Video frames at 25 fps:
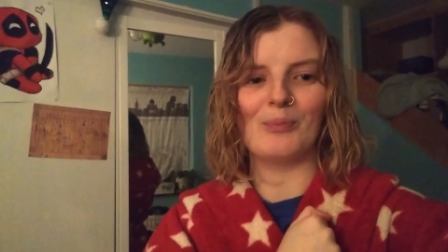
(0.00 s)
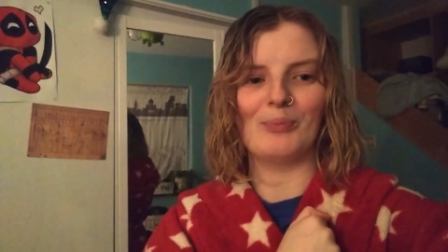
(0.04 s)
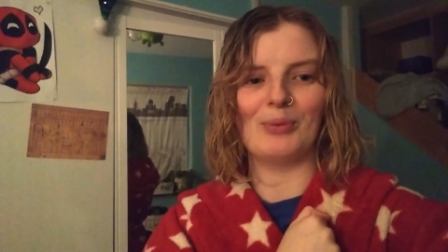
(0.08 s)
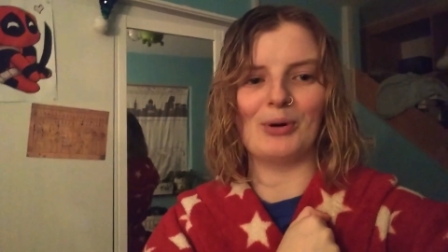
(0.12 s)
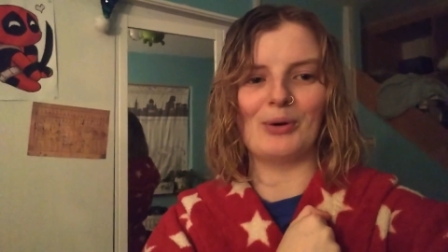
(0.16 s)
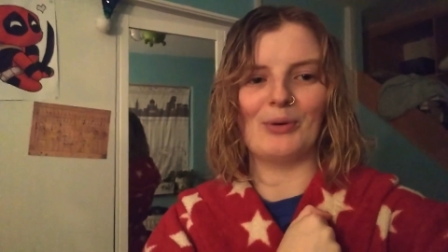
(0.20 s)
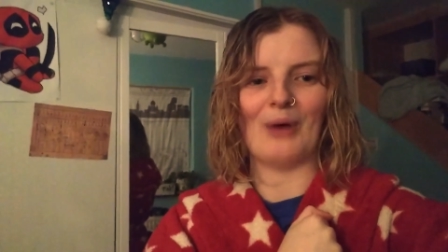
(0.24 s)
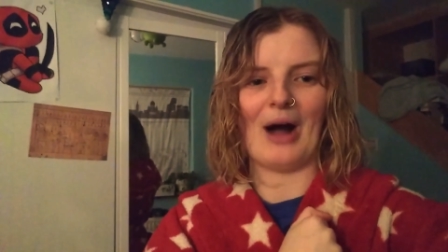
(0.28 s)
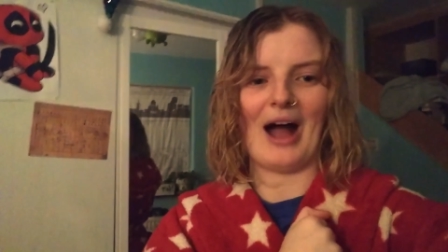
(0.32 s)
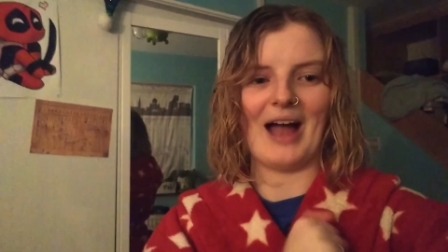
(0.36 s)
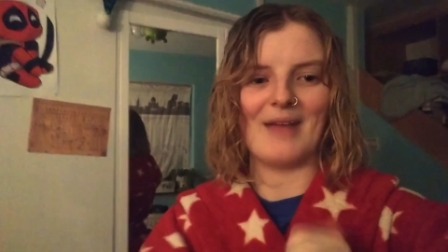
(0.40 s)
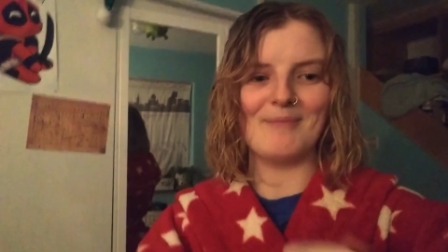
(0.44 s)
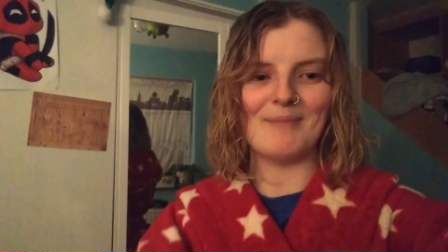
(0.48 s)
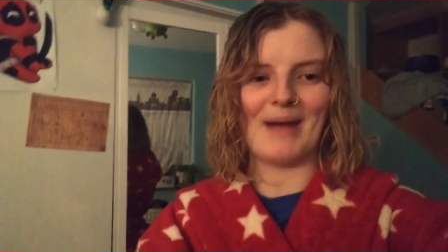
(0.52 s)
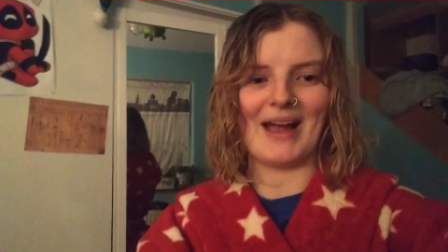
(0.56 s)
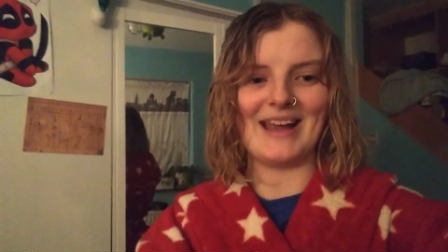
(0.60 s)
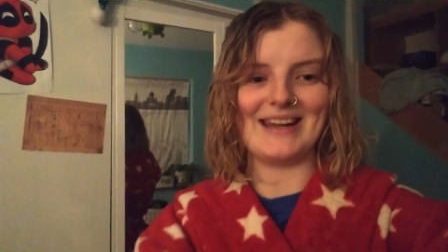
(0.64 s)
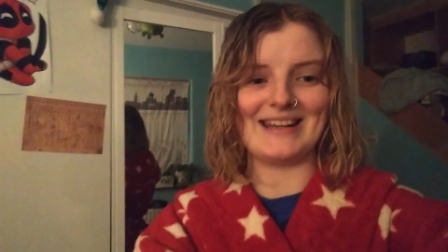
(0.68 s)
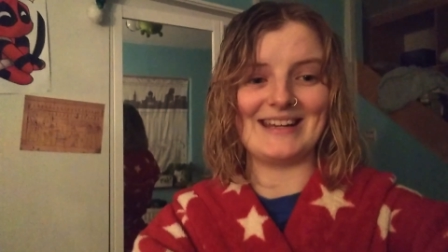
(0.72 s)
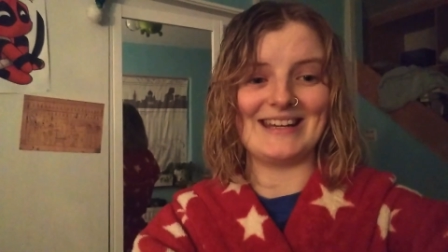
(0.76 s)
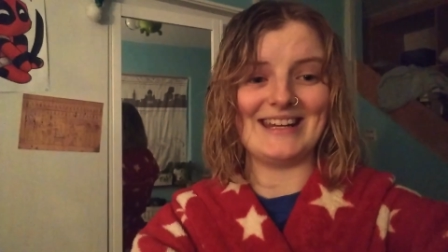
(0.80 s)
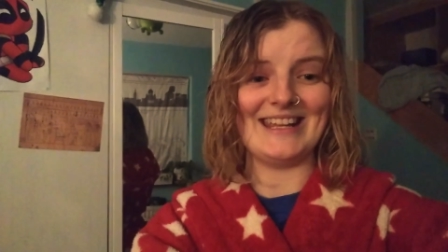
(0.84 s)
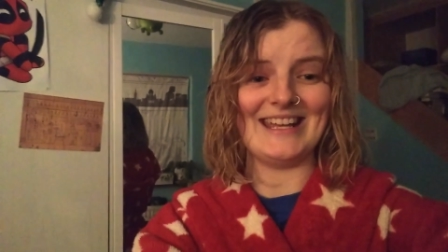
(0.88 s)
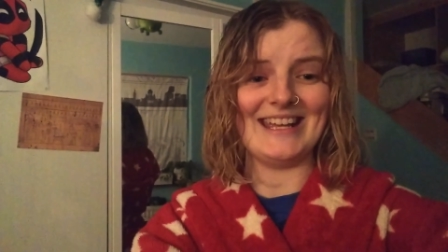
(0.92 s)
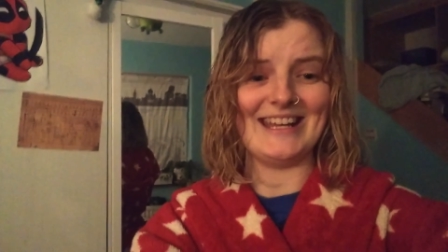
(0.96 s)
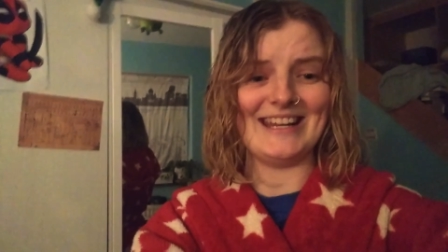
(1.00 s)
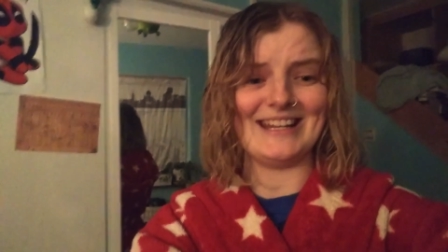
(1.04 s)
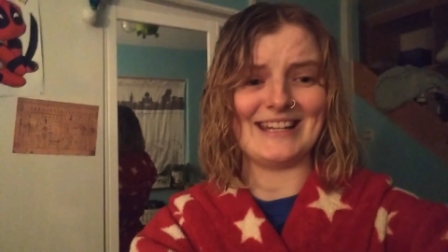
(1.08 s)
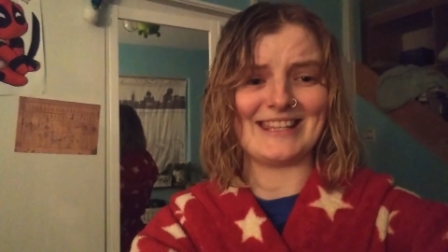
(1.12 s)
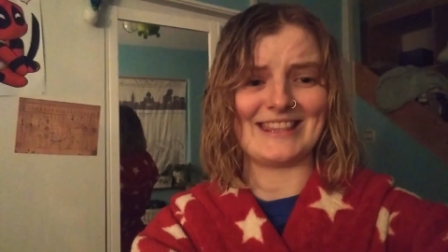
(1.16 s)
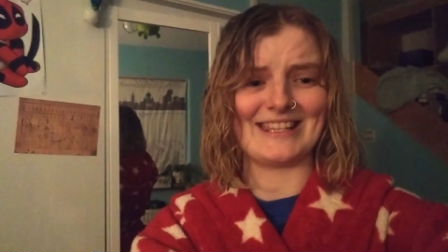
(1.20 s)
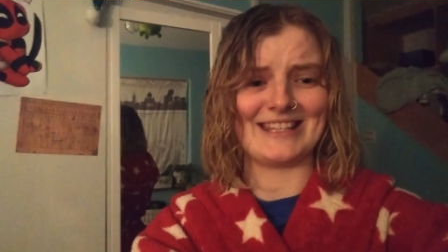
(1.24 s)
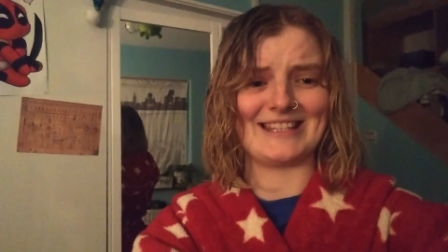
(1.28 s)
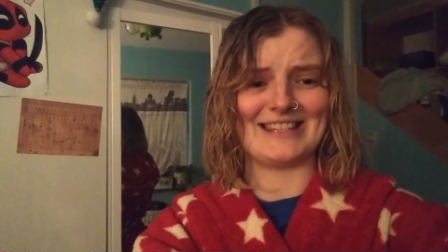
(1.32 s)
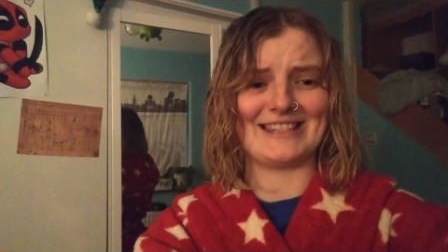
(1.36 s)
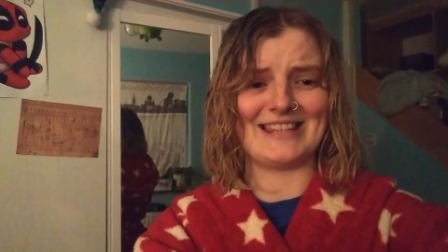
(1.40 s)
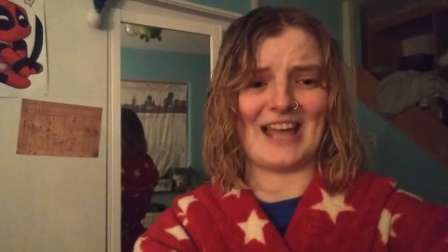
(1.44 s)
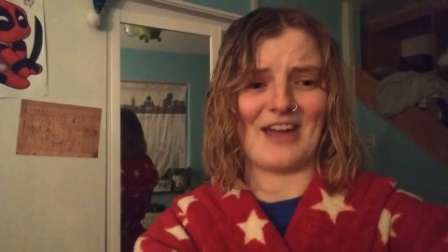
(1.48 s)
but I might need
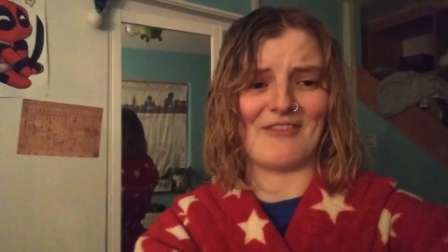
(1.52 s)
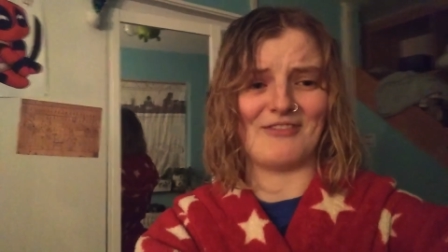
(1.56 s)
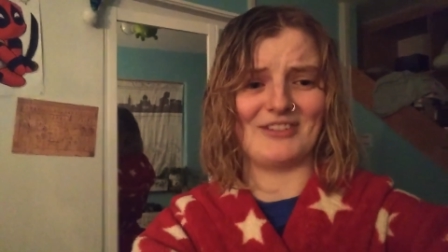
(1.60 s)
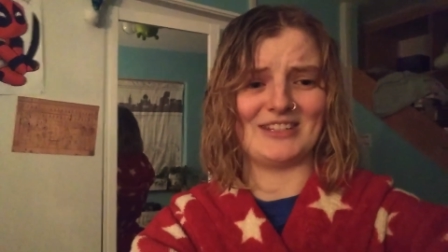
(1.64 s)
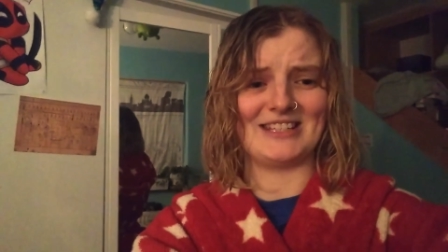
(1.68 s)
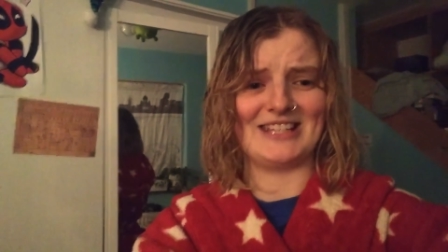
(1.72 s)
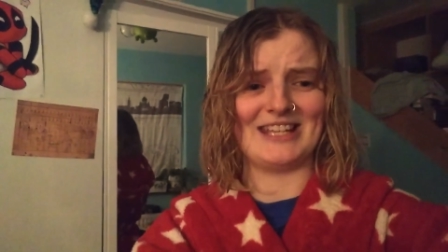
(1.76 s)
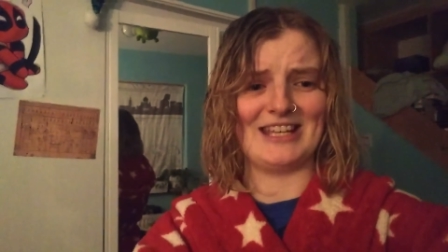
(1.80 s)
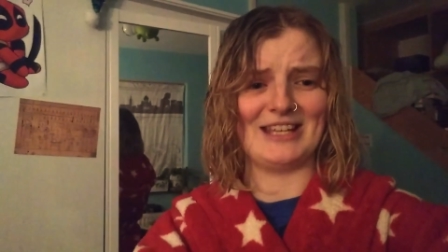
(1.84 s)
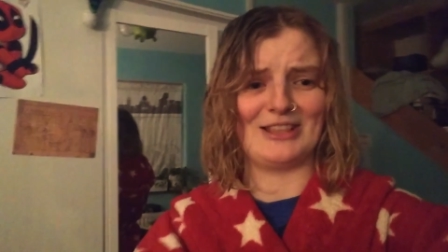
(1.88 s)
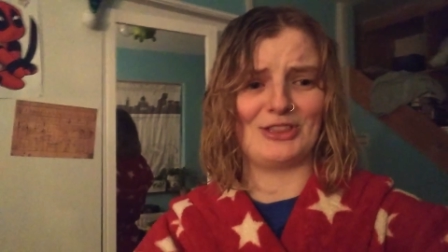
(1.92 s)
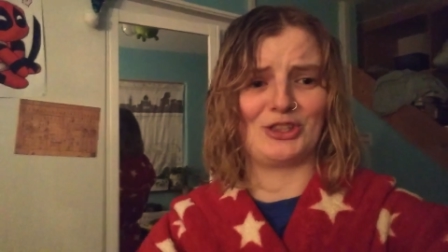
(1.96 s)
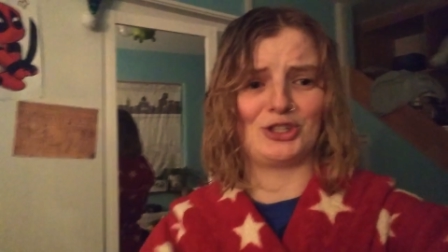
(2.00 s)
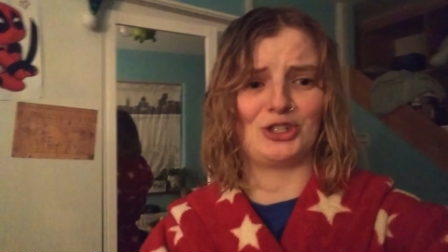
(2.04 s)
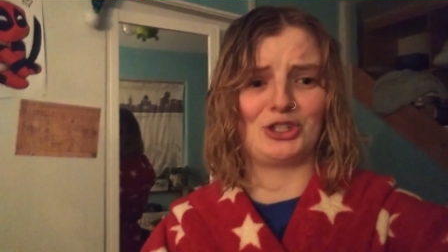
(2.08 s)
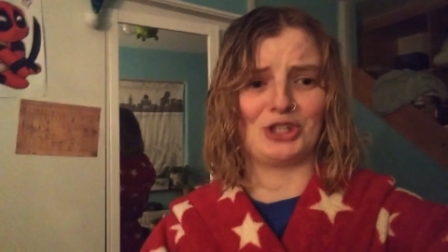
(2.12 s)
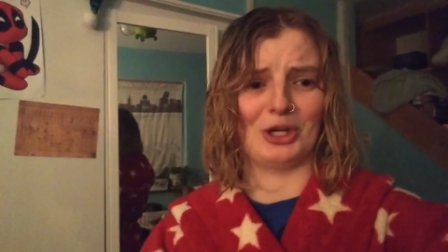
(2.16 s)
this seventeenth